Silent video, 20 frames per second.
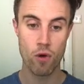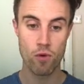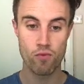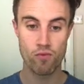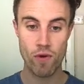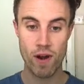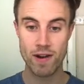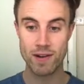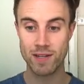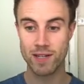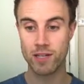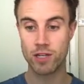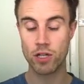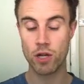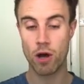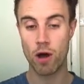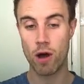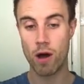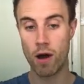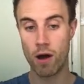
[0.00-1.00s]
rendered
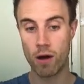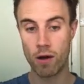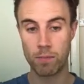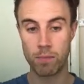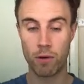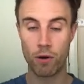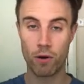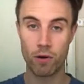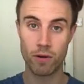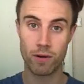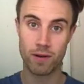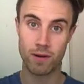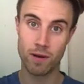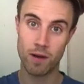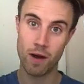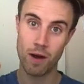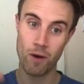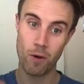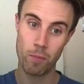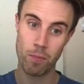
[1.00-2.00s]
upon
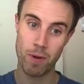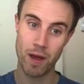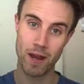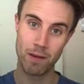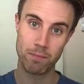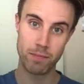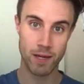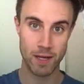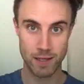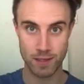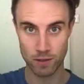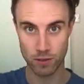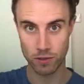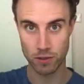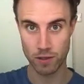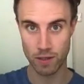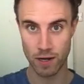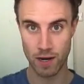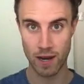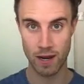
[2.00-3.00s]
opaque pixels
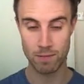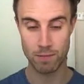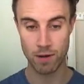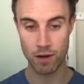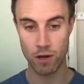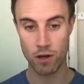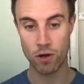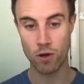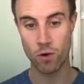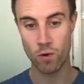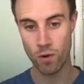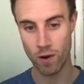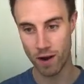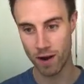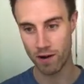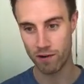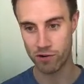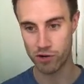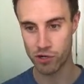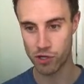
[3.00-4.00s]
on the layer below
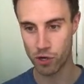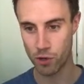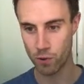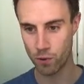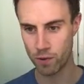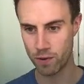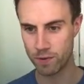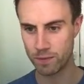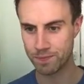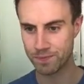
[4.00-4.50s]
are shown.